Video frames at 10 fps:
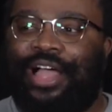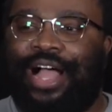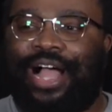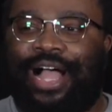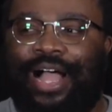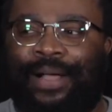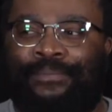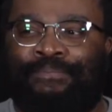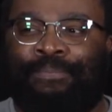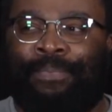
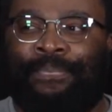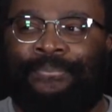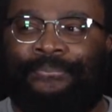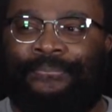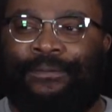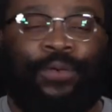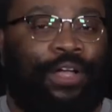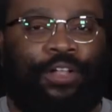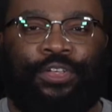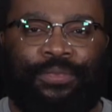Um, we're
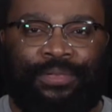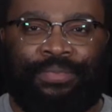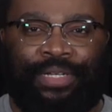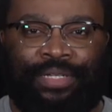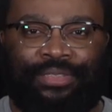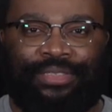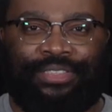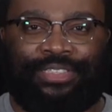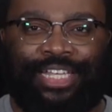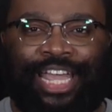all human
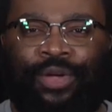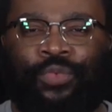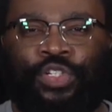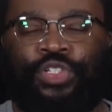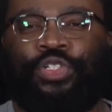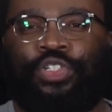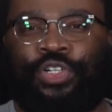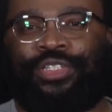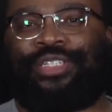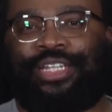beings and we should
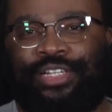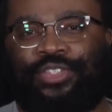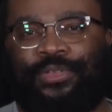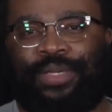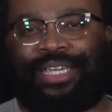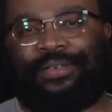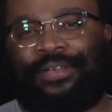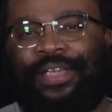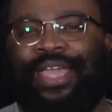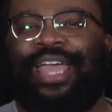just learn to be
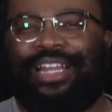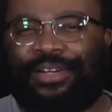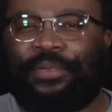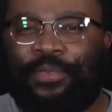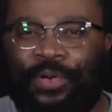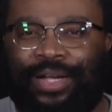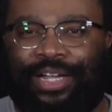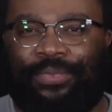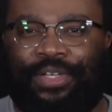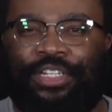a little bit more
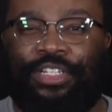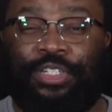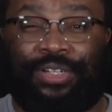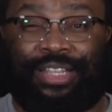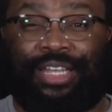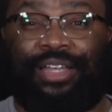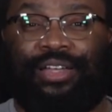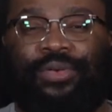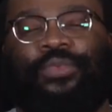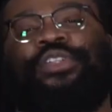kind with each other.
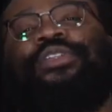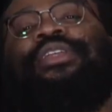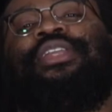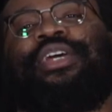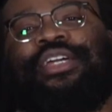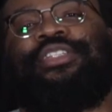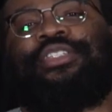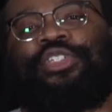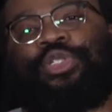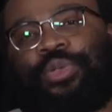We should learn
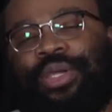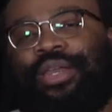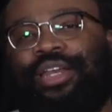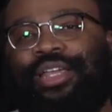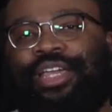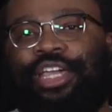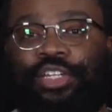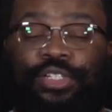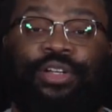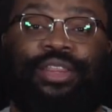to treat
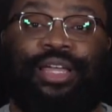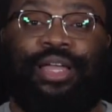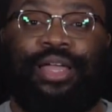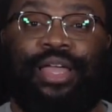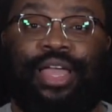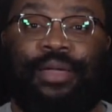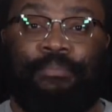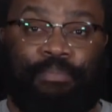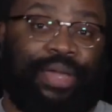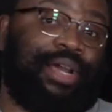each other
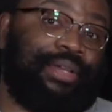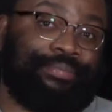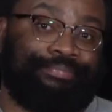better.